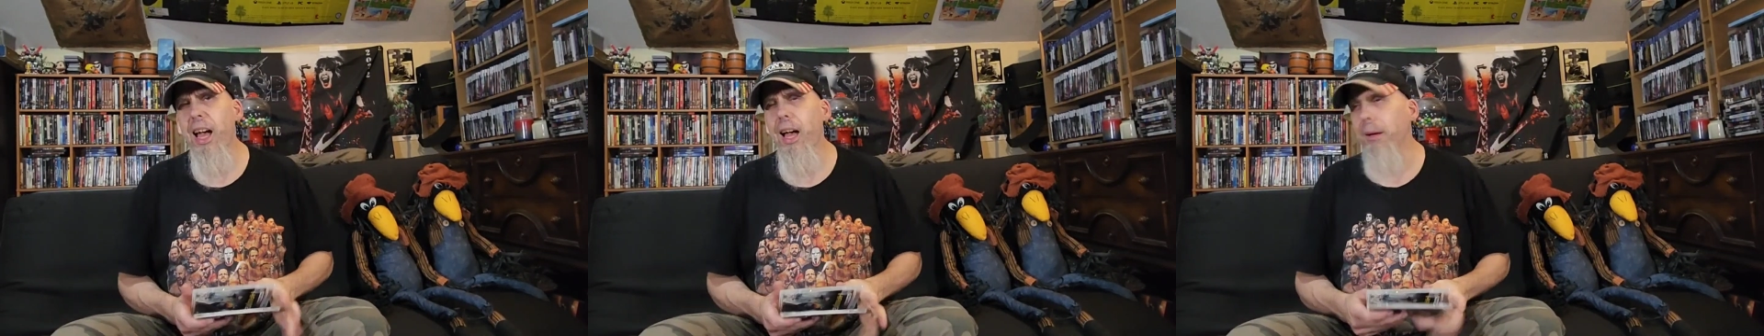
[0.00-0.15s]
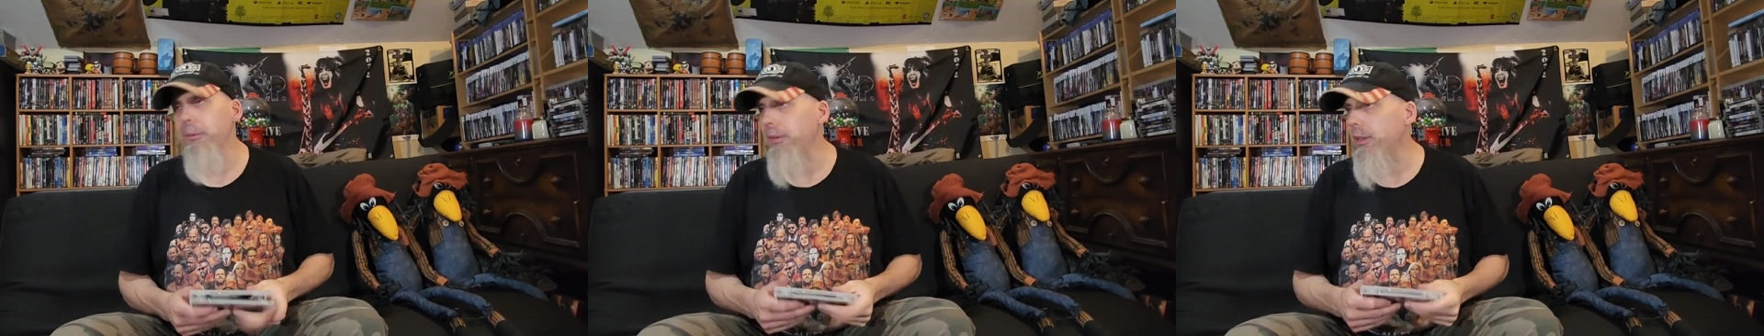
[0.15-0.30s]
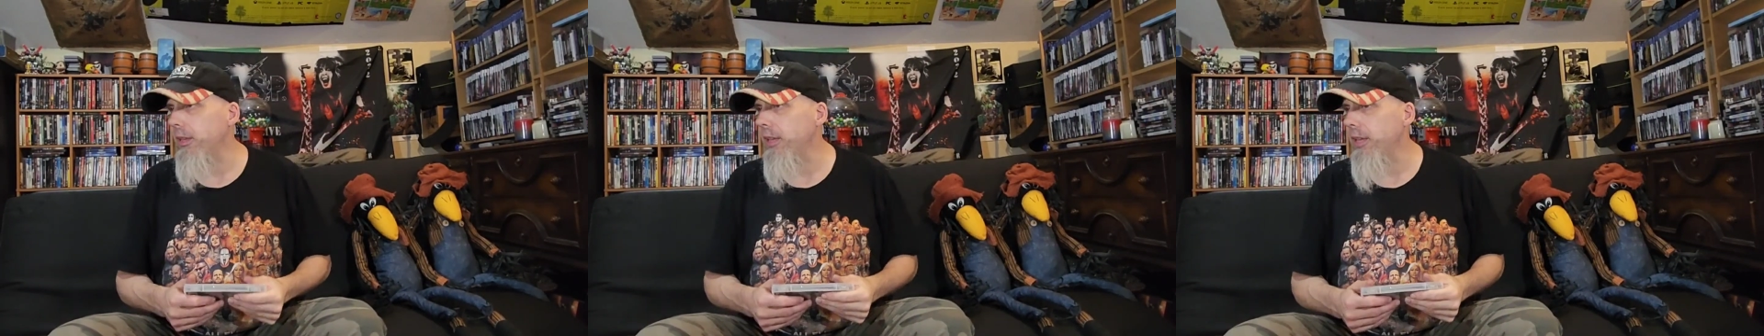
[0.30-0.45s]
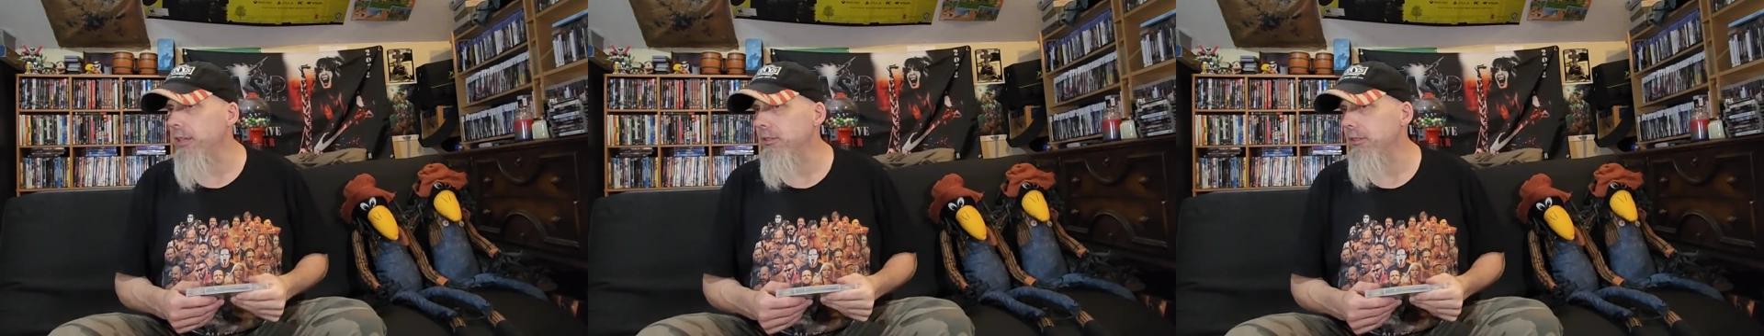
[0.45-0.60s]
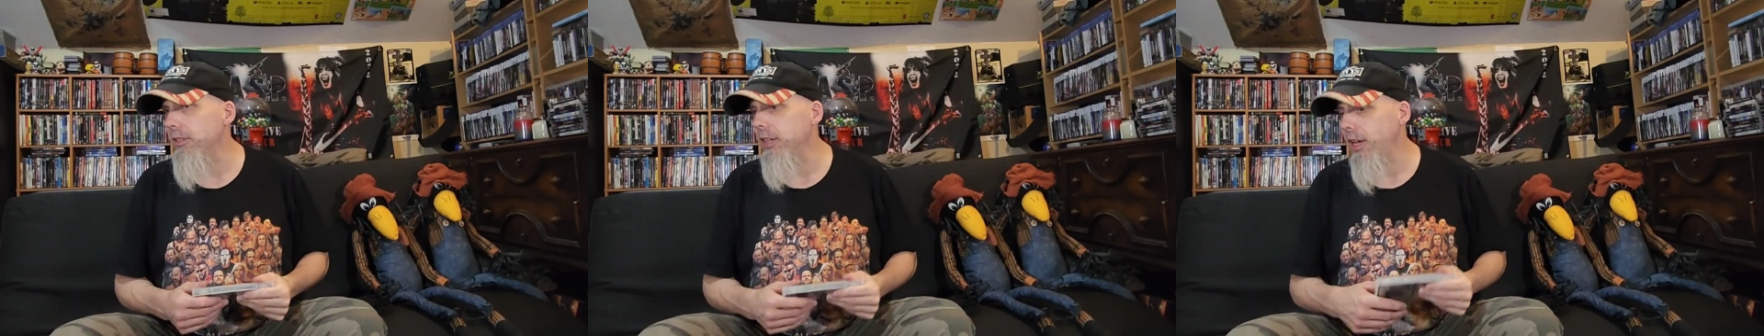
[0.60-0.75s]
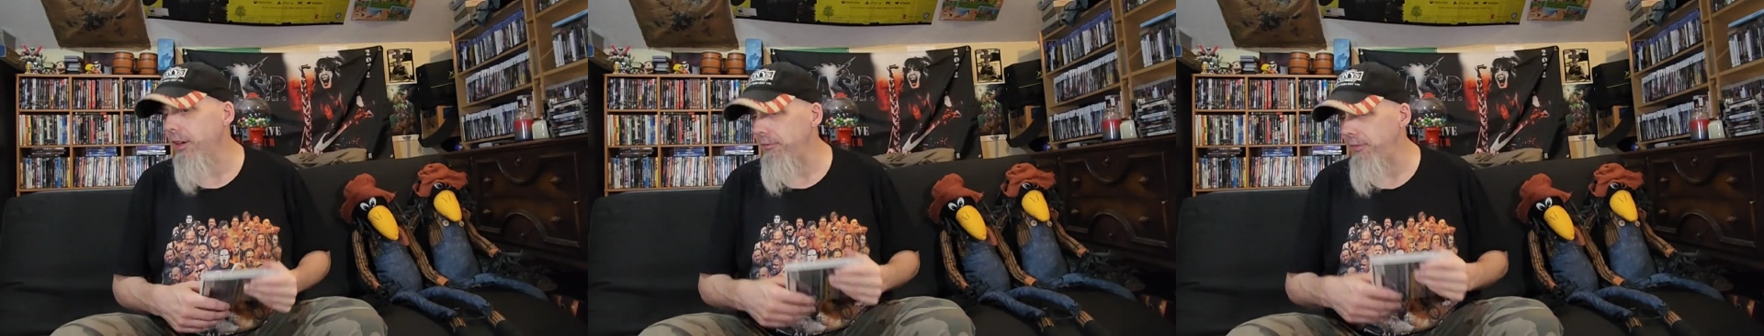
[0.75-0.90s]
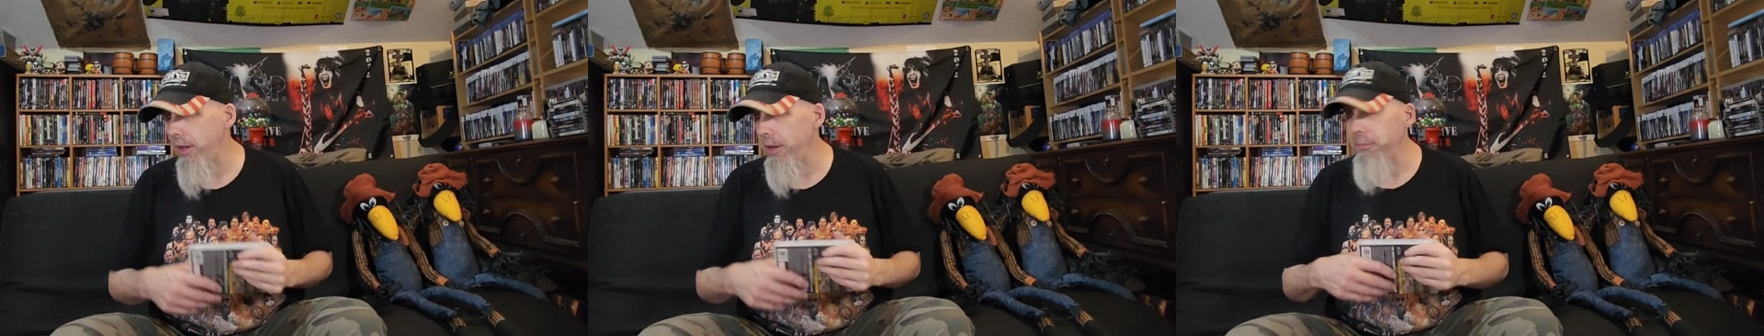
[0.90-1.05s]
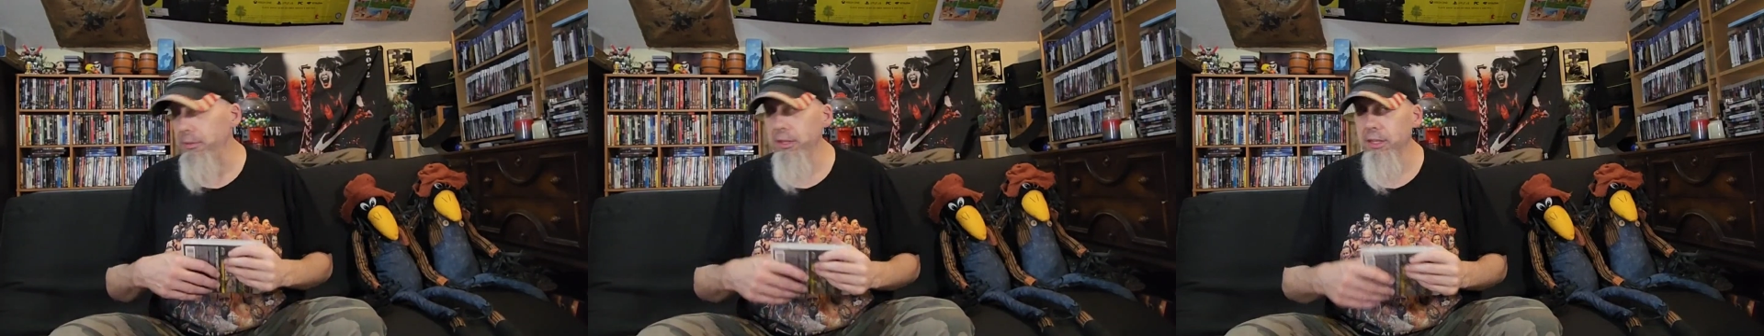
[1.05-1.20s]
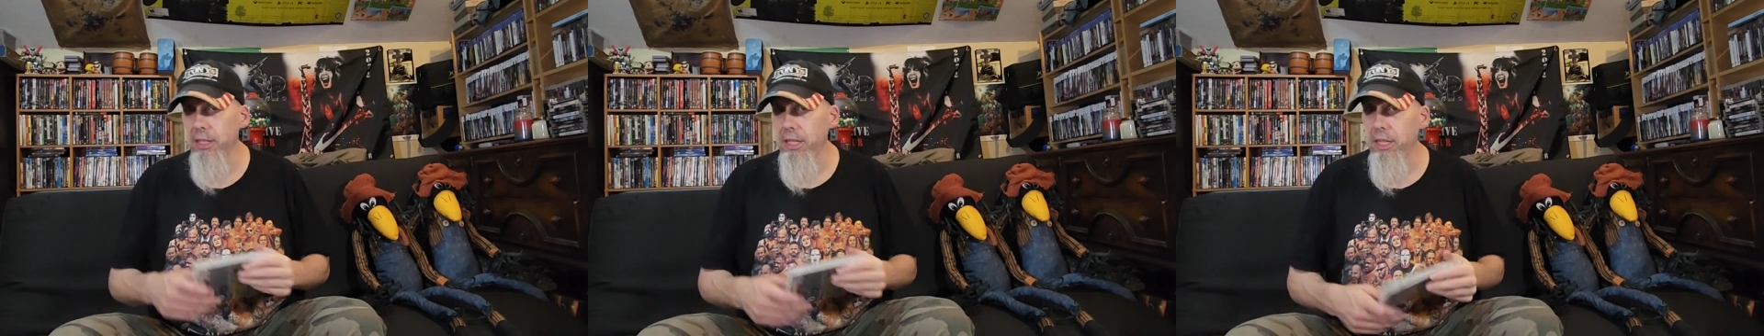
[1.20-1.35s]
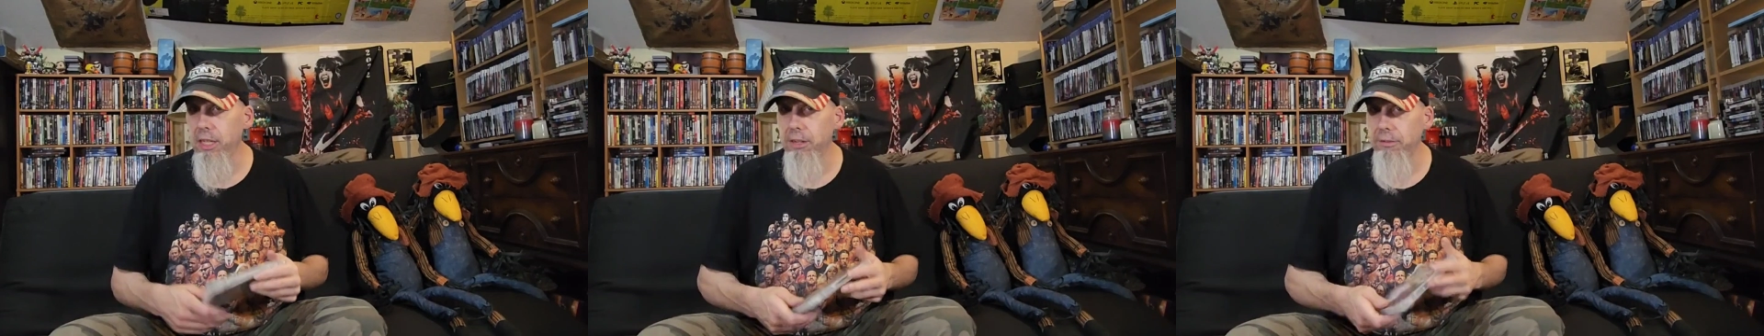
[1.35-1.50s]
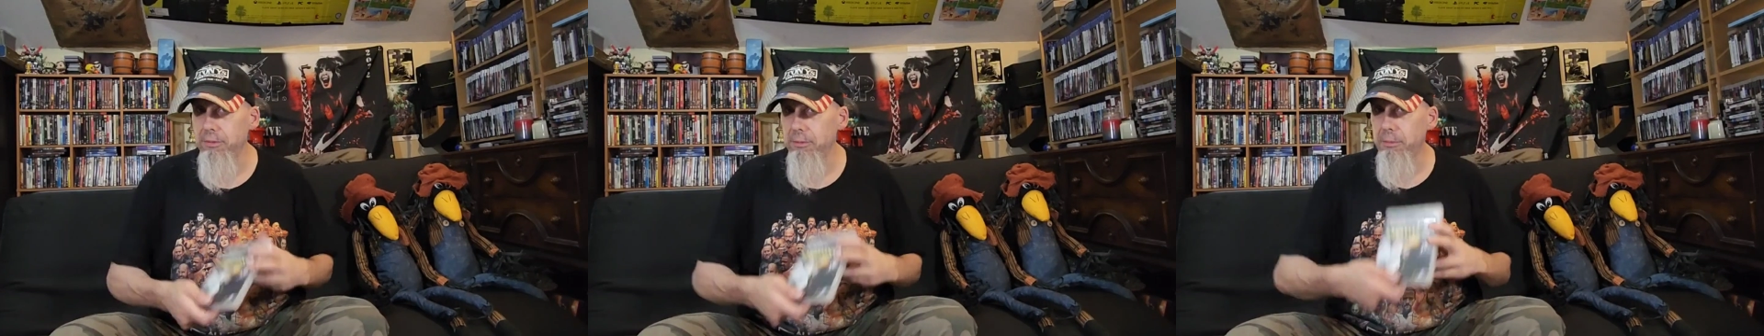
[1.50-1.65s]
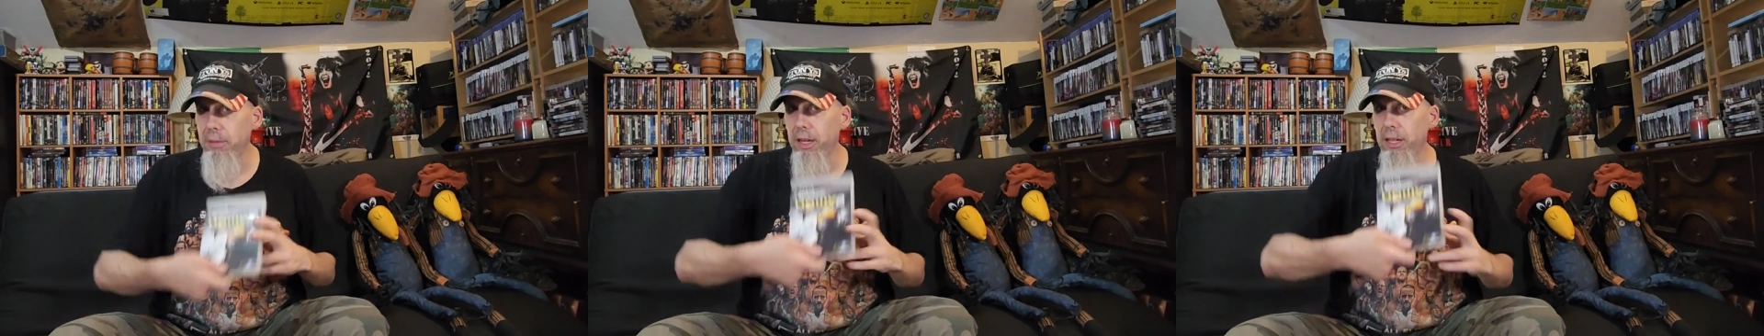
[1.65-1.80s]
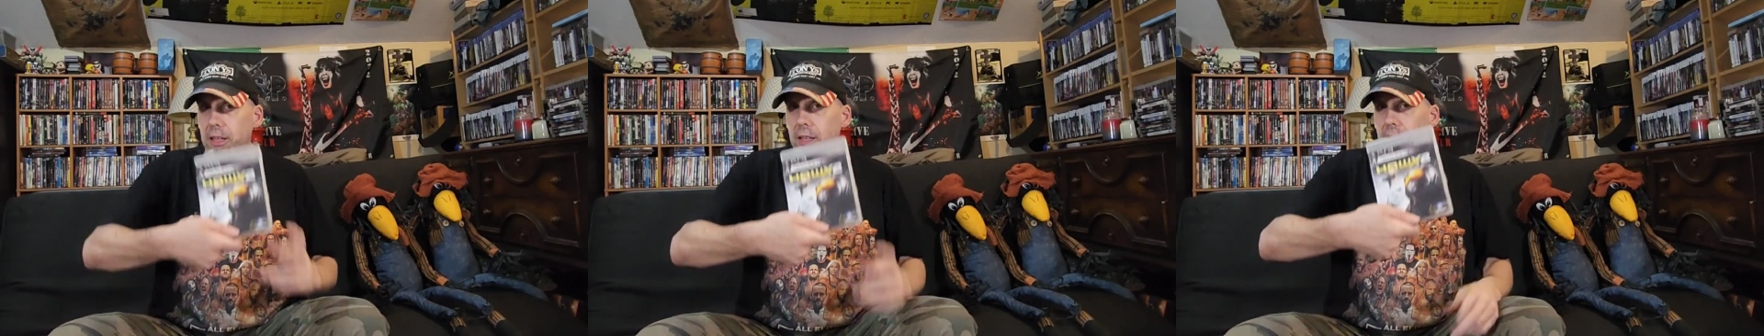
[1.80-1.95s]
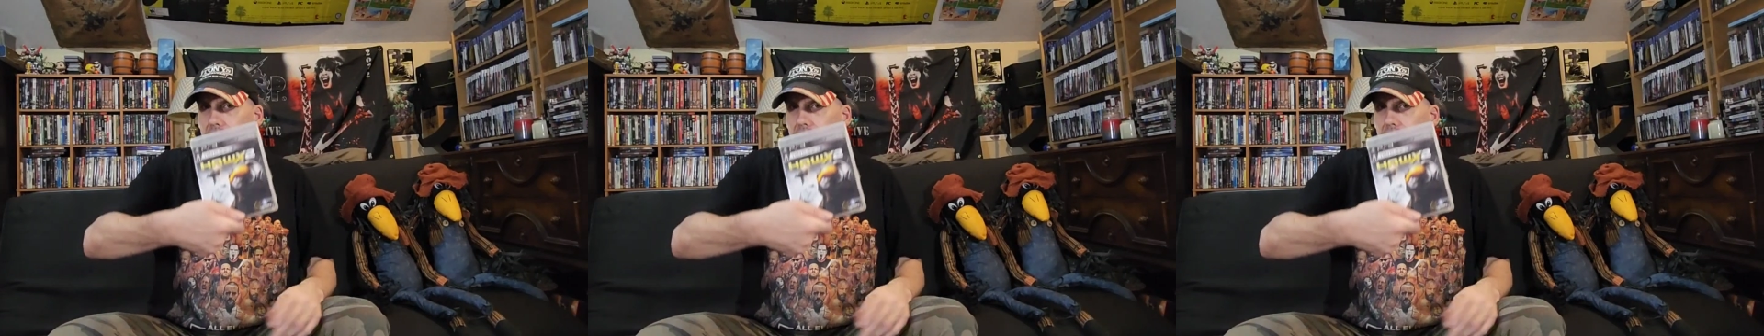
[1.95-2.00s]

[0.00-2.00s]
Tom Clancy, if I believe, in my